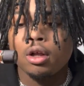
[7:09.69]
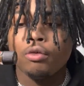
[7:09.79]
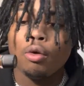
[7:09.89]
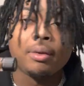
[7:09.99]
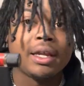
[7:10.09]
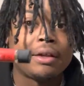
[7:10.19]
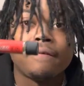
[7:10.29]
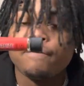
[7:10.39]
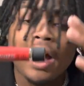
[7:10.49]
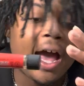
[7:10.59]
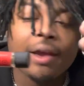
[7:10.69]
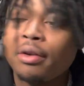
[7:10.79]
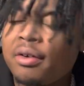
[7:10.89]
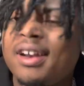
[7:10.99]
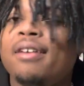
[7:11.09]
If I'm gonna get to five, you
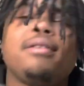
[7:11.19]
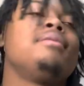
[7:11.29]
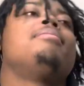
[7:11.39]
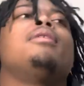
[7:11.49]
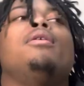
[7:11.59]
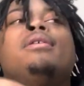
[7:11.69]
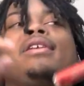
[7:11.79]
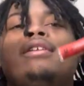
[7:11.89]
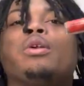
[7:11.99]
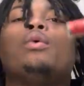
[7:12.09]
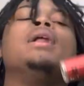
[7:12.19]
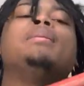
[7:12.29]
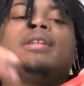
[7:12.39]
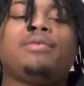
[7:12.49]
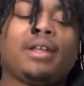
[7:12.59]
know, whatever, bro, run up
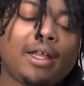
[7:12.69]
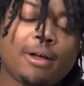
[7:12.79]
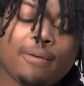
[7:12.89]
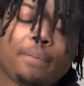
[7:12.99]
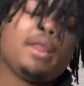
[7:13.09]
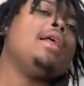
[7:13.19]
this video.